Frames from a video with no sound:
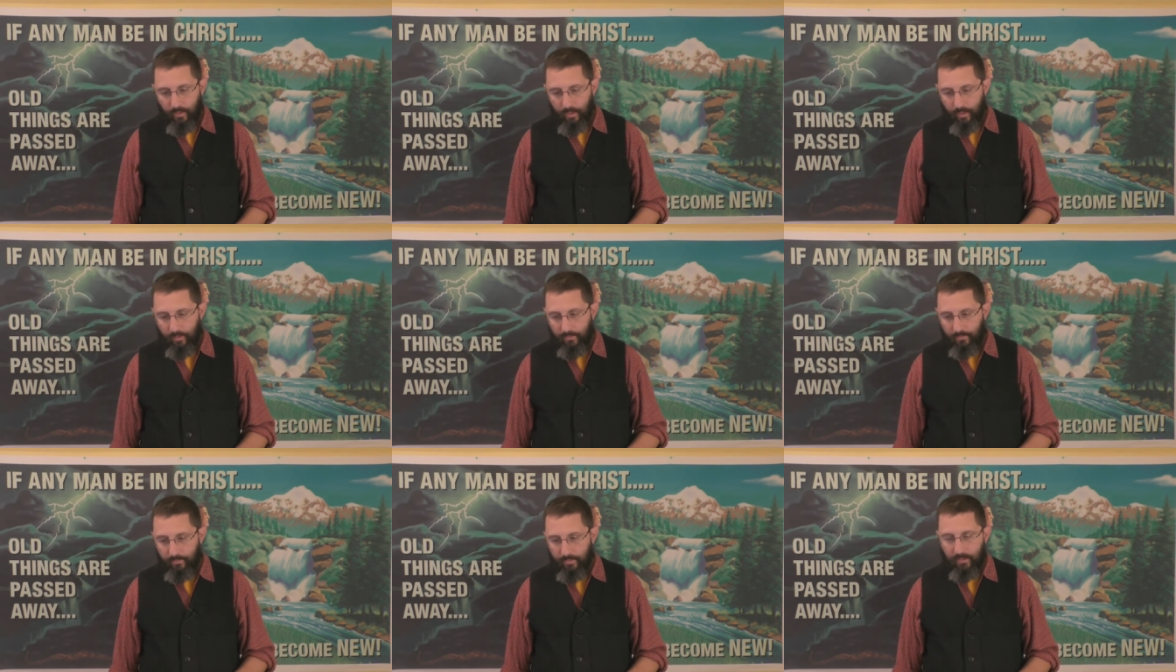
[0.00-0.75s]
a
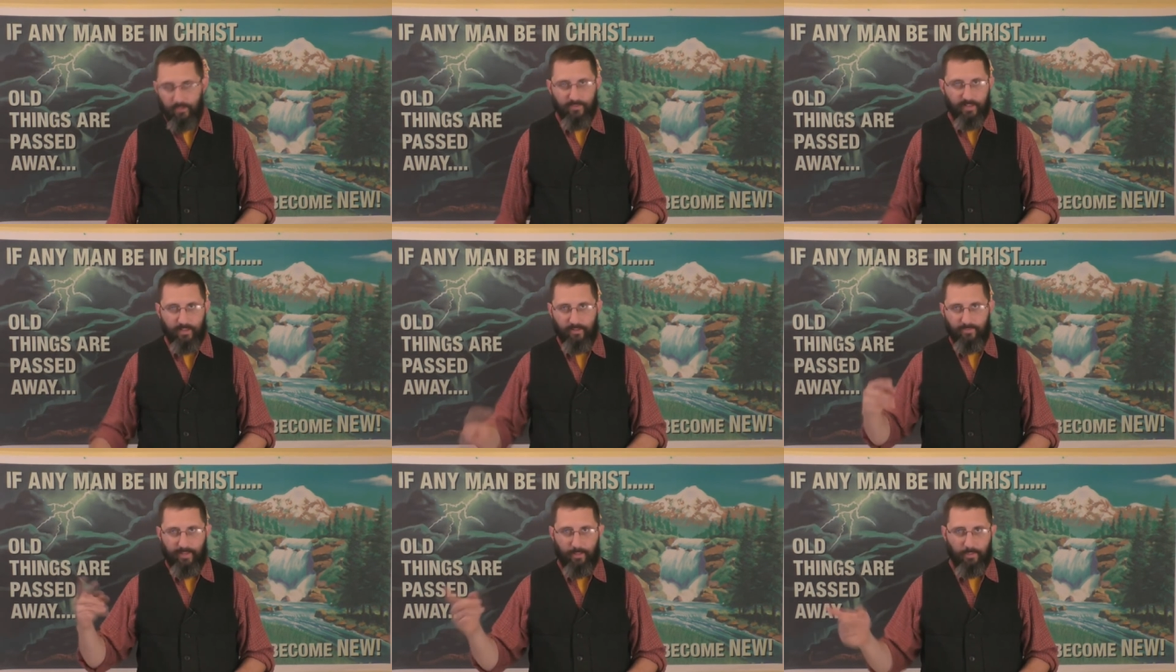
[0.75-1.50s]
friend of the
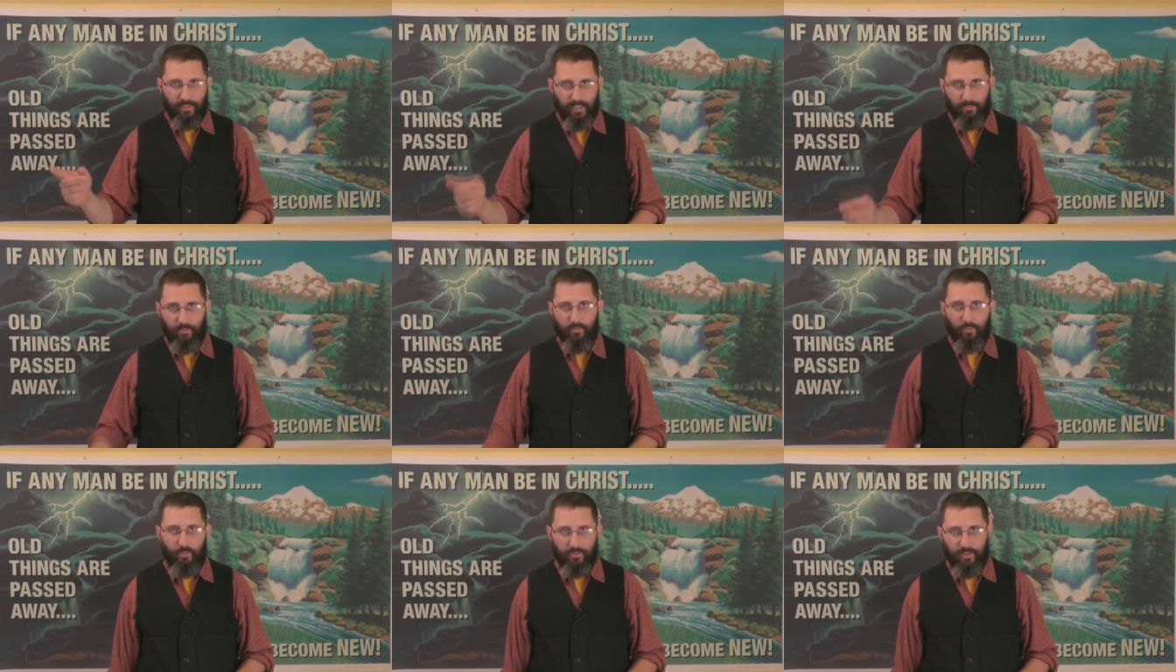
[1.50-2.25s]
family came
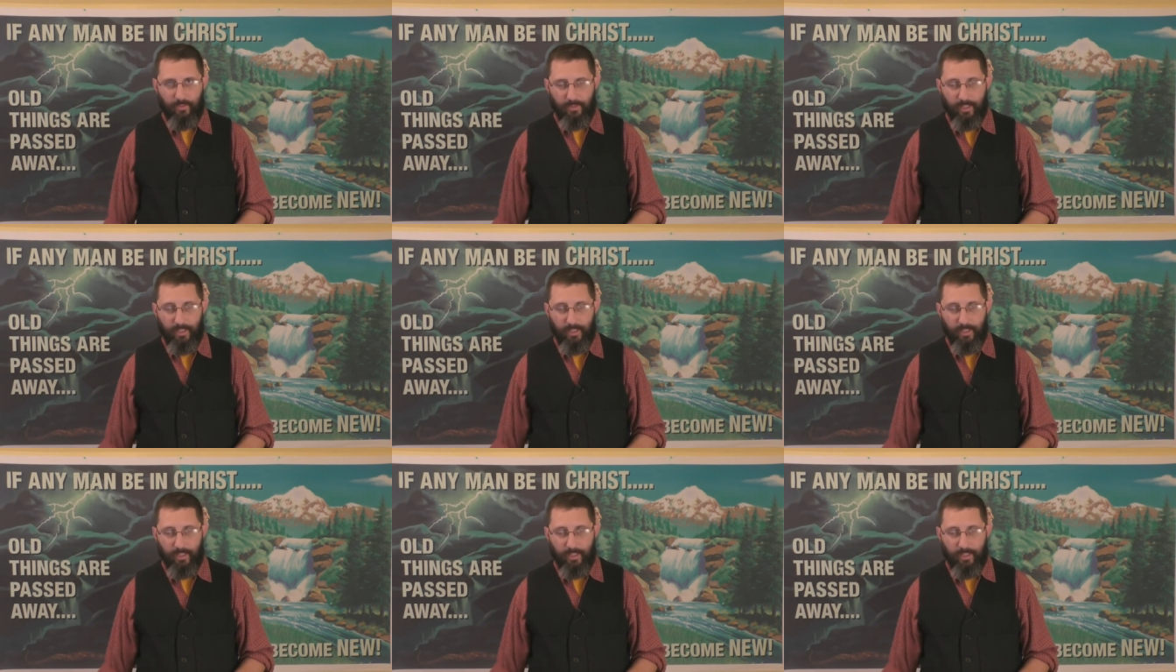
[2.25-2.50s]
over the one time.